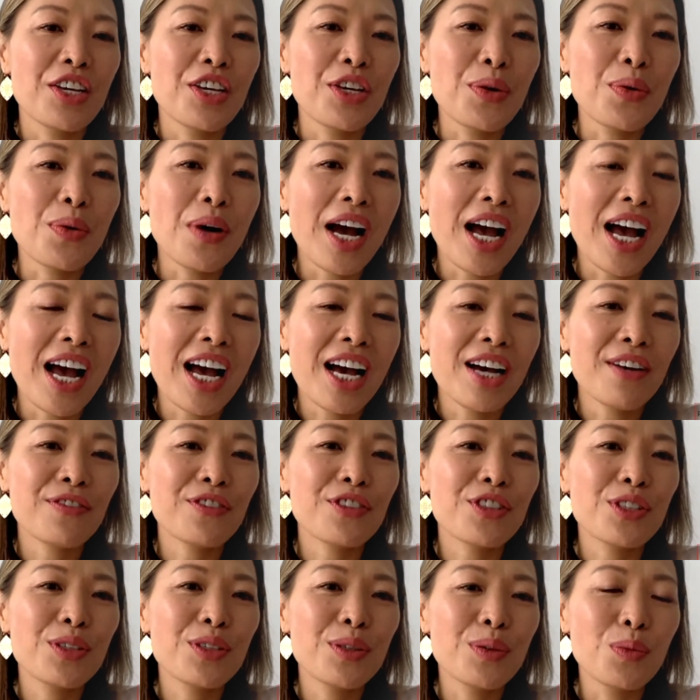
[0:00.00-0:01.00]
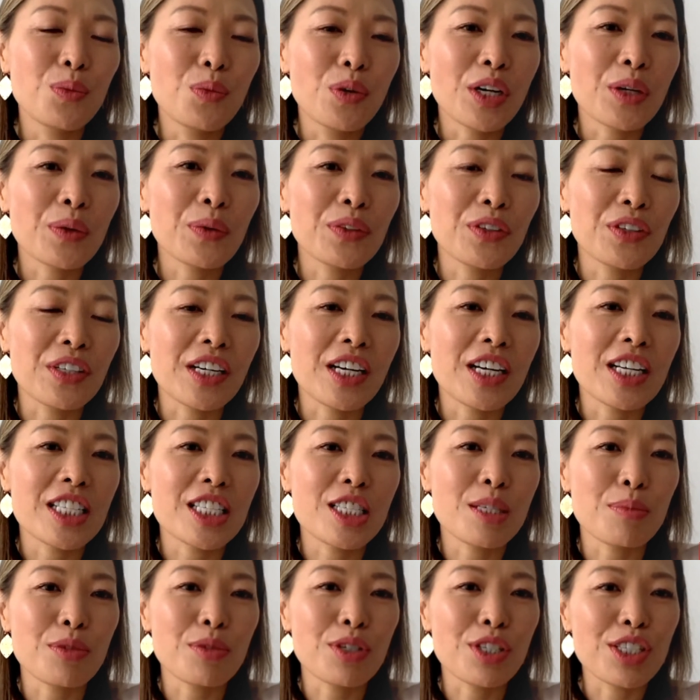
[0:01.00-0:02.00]
you have to work with your
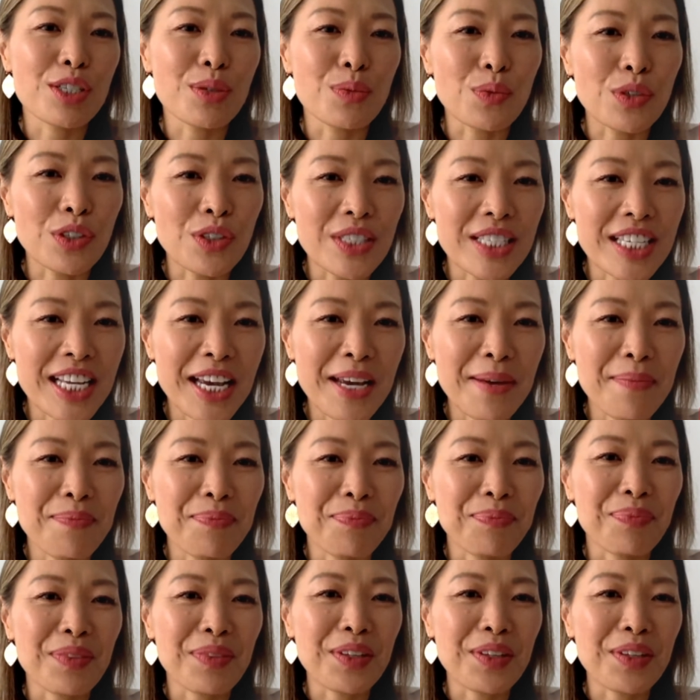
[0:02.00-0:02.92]
customers in real time.